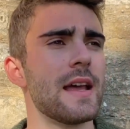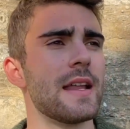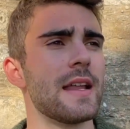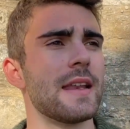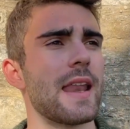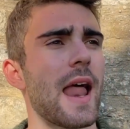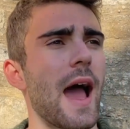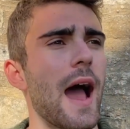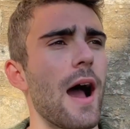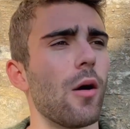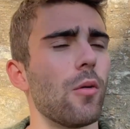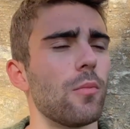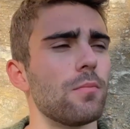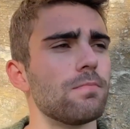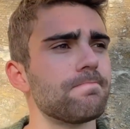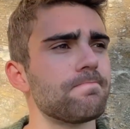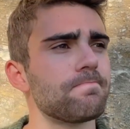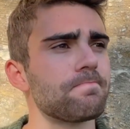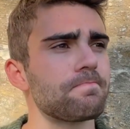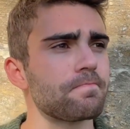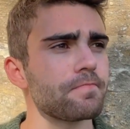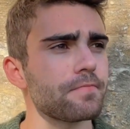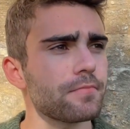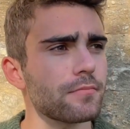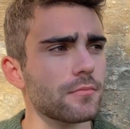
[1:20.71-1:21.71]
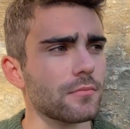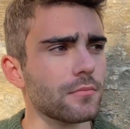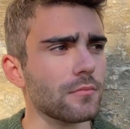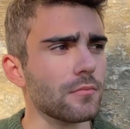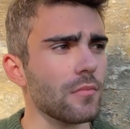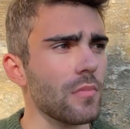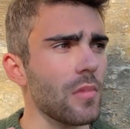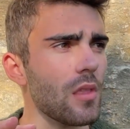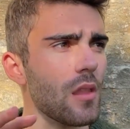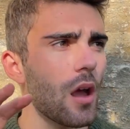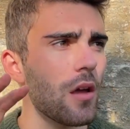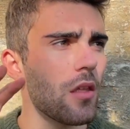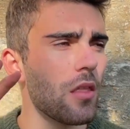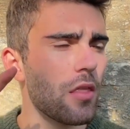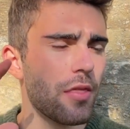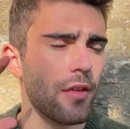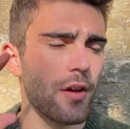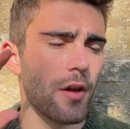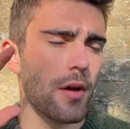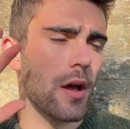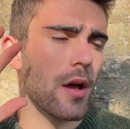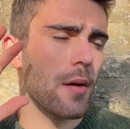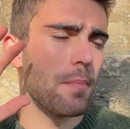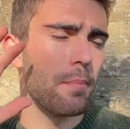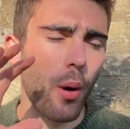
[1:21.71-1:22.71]
Now,
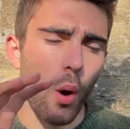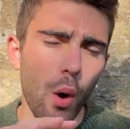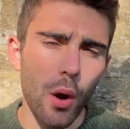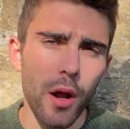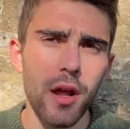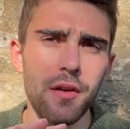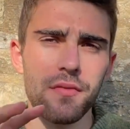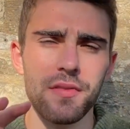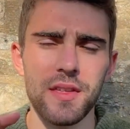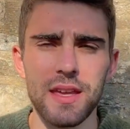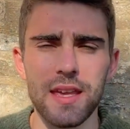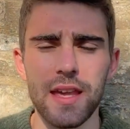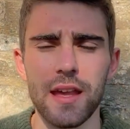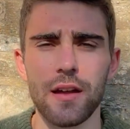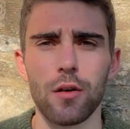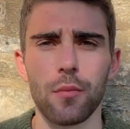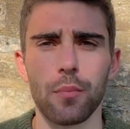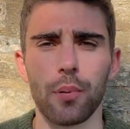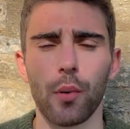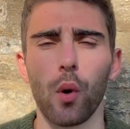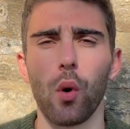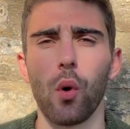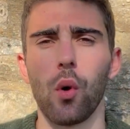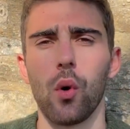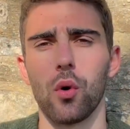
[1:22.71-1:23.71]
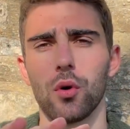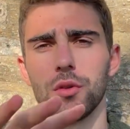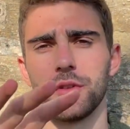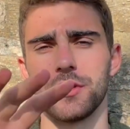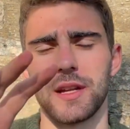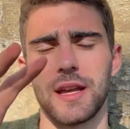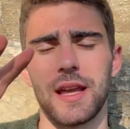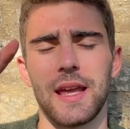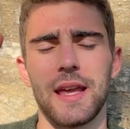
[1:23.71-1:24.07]
the point of the year abroad